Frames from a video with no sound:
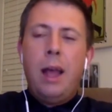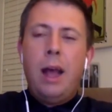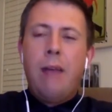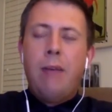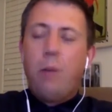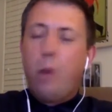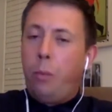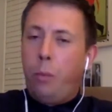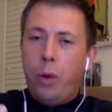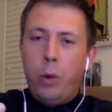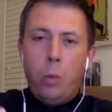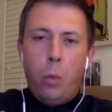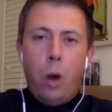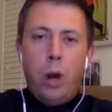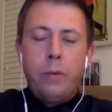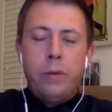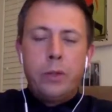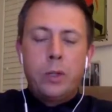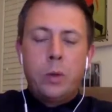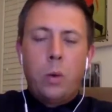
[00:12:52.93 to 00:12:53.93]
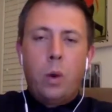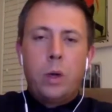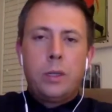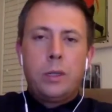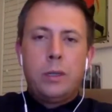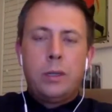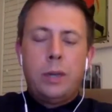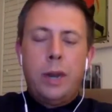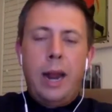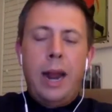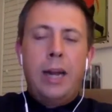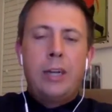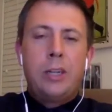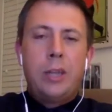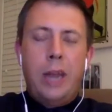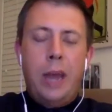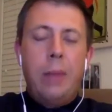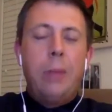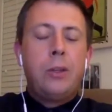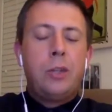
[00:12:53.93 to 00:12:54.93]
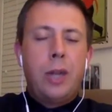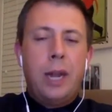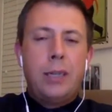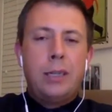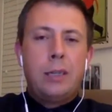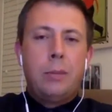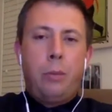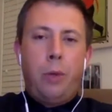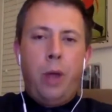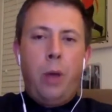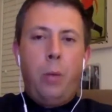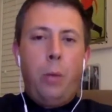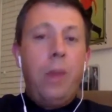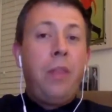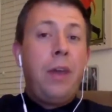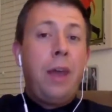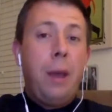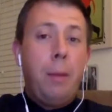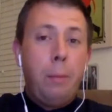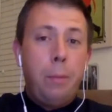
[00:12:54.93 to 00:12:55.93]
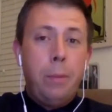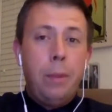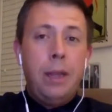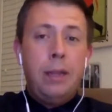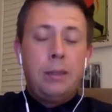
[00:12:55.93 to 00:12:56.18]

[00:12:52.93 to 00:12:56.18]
I've only played one of his courses, and I actually had the chance to play it with him.